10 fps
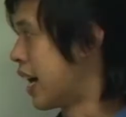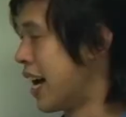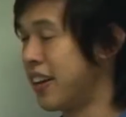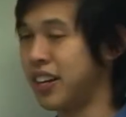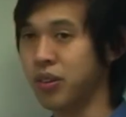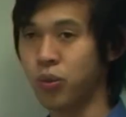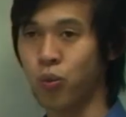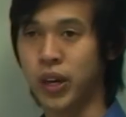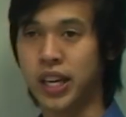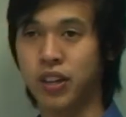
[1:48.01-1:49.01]
and then
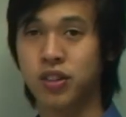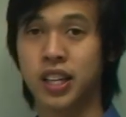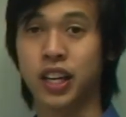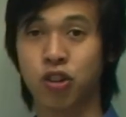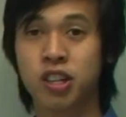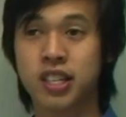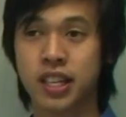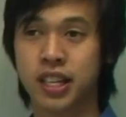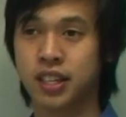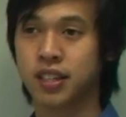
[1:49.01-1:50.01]
we use
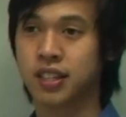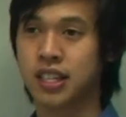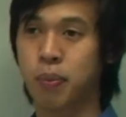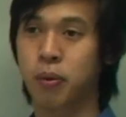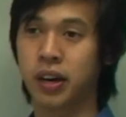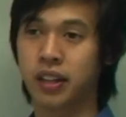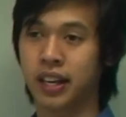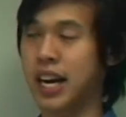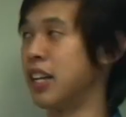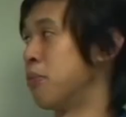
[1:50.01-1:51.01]
electricity to separate the
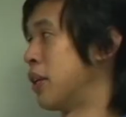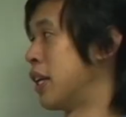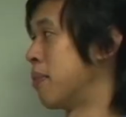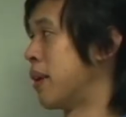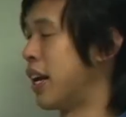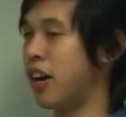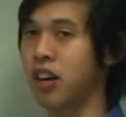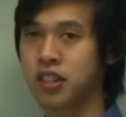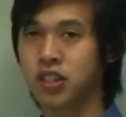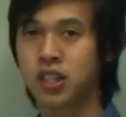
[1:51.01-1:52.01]
aluminium and
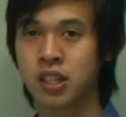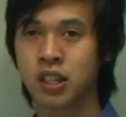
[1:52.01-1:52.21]
oxygen,